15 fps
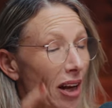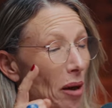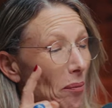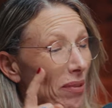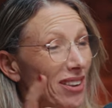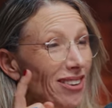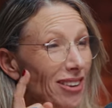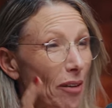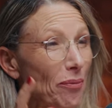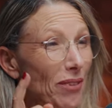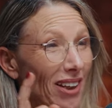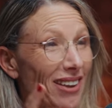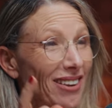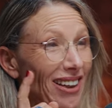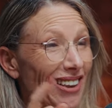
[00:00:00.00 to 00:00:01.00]
But
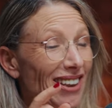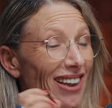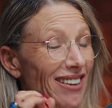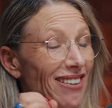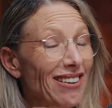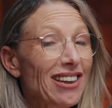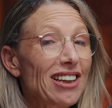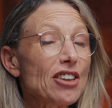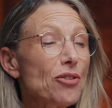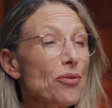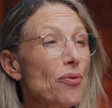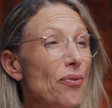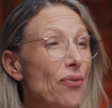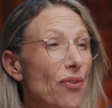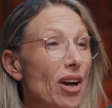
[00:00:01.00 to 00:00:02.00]
something that I think is
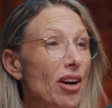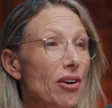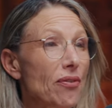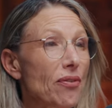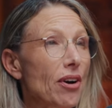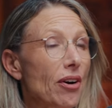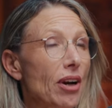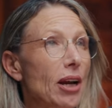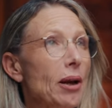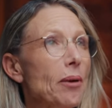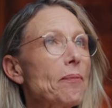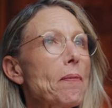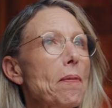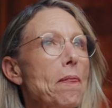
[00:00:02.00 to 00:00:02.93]
very, very,